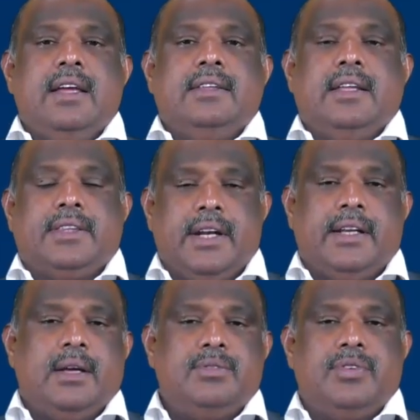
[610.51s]
the three
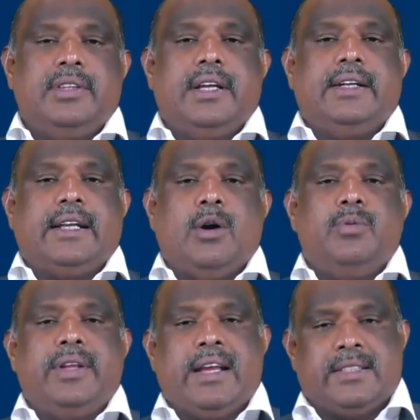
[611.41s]
terms with
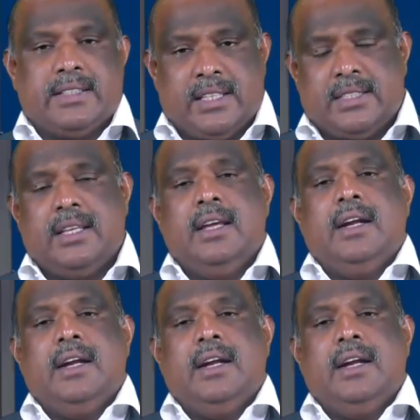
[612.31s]
tau x-axis,